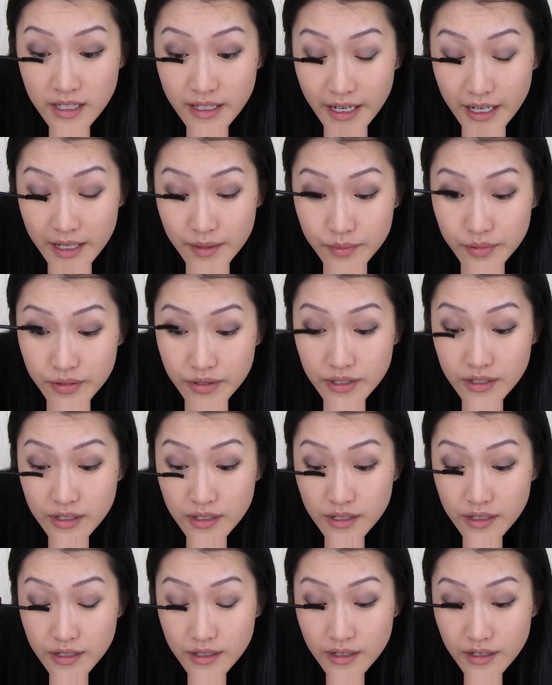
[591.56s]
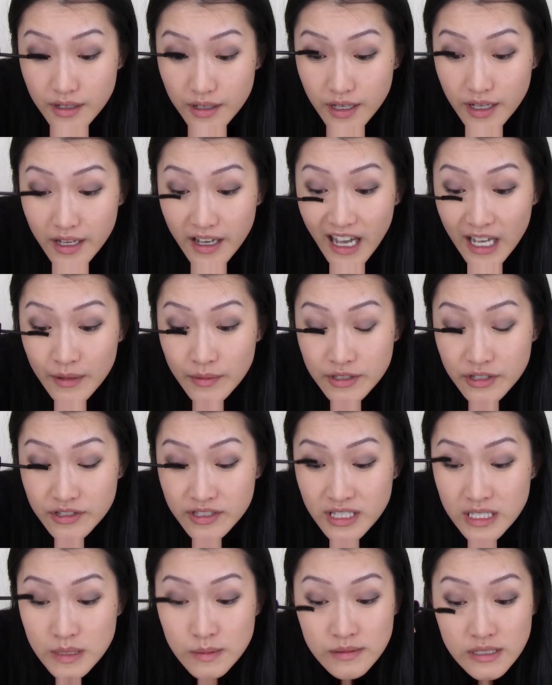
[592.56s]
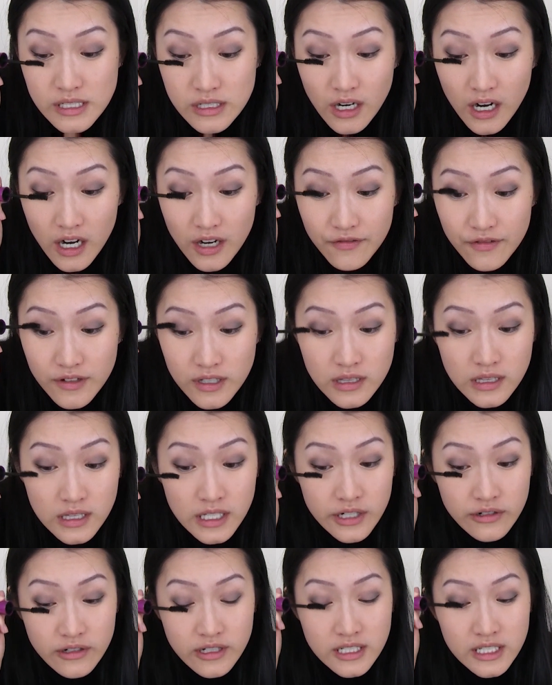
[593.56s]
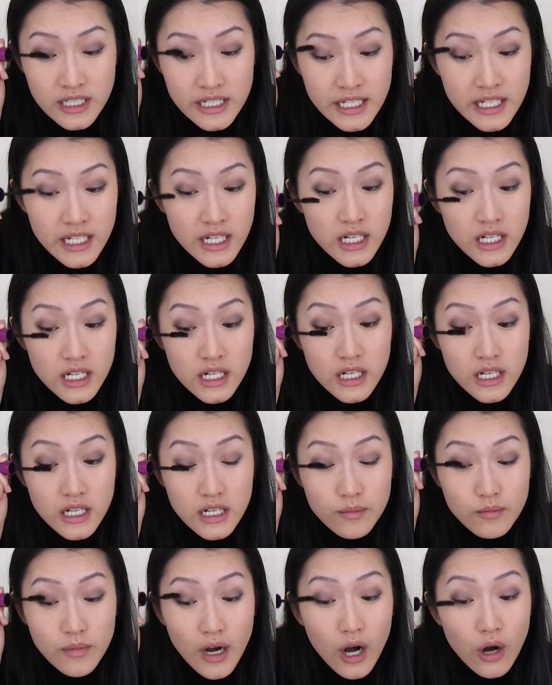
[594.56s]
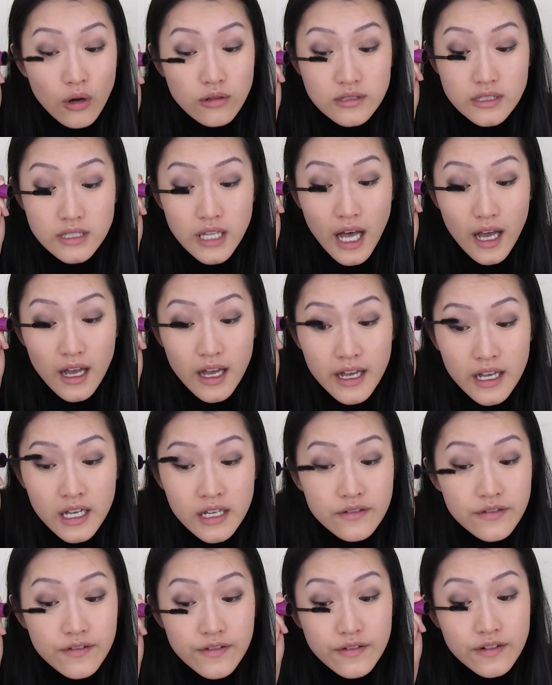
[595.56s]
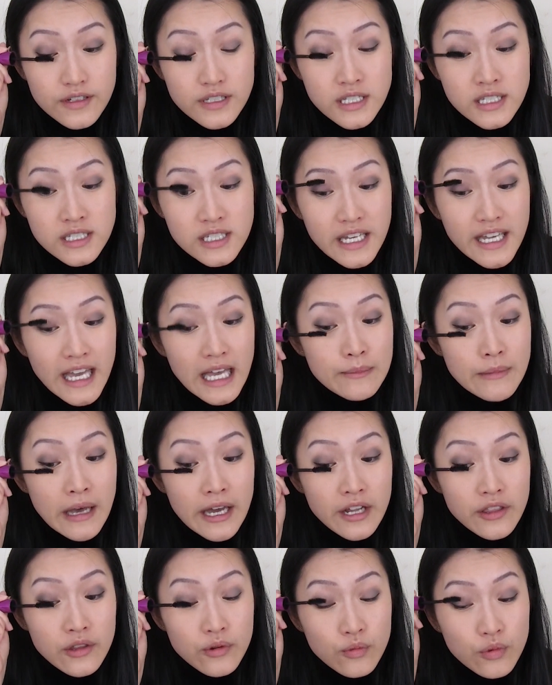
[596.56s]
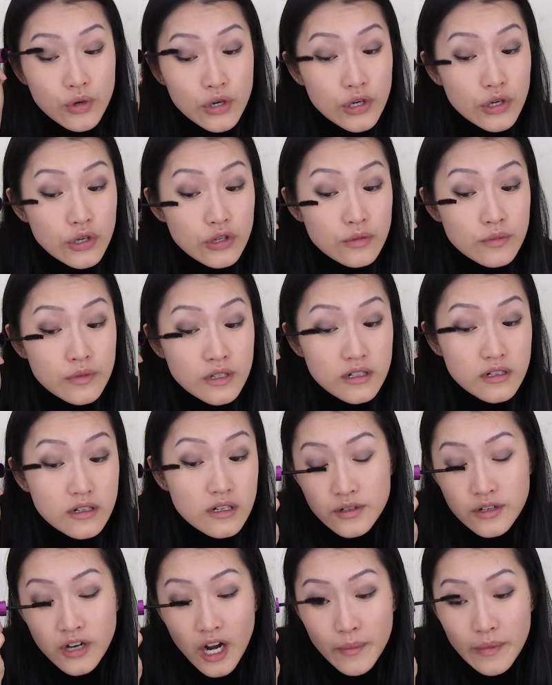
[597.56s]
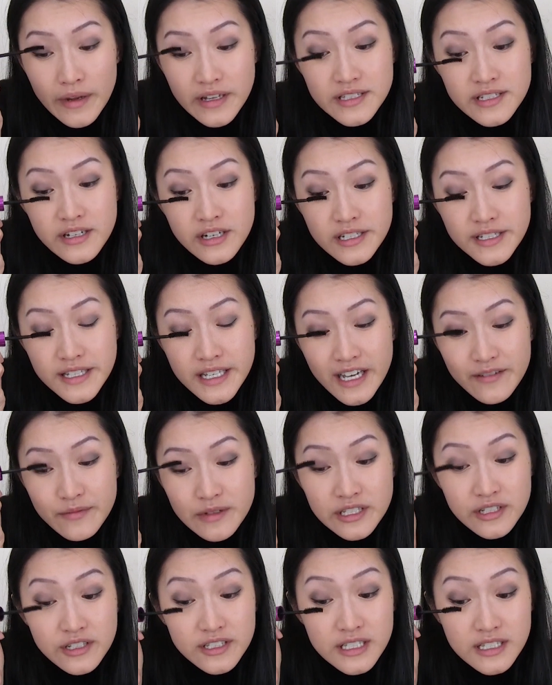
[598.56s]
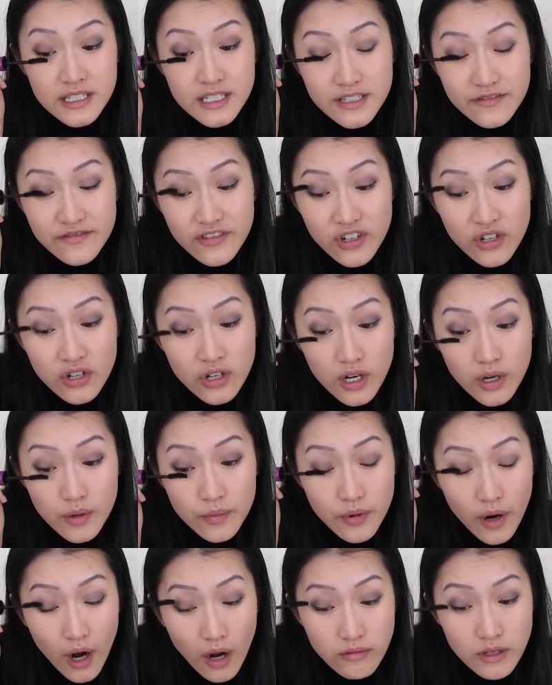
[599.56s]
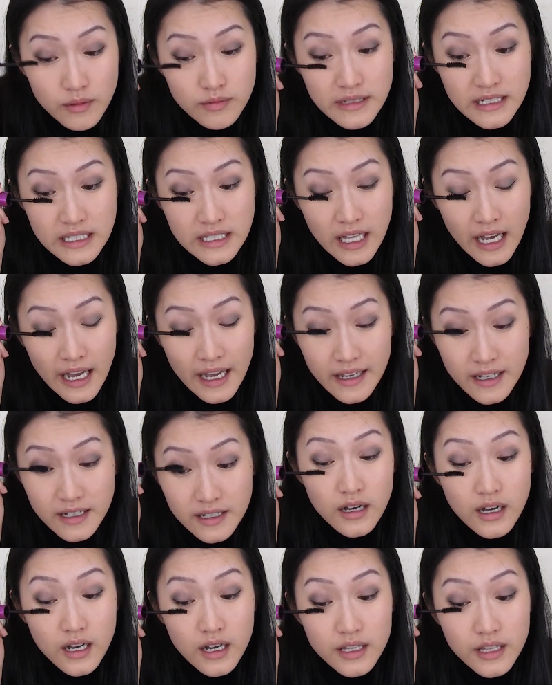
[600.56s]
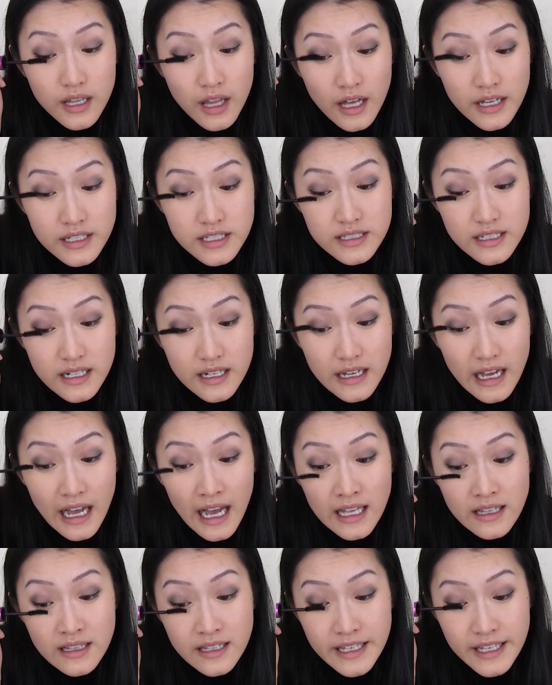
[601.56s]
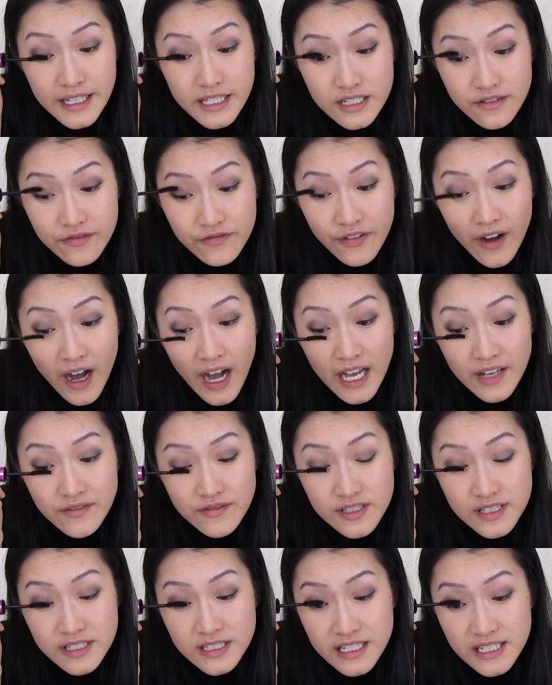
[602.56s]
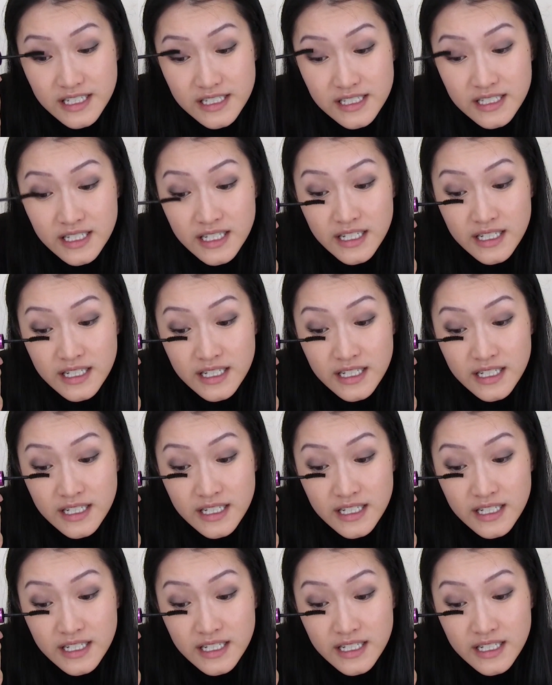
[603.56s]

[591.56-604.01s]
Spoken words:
yep. I've been using this mascara for literally my whole life, since I came out of the womb. No, but seriously, I've been using this for probably like the last at least 5-6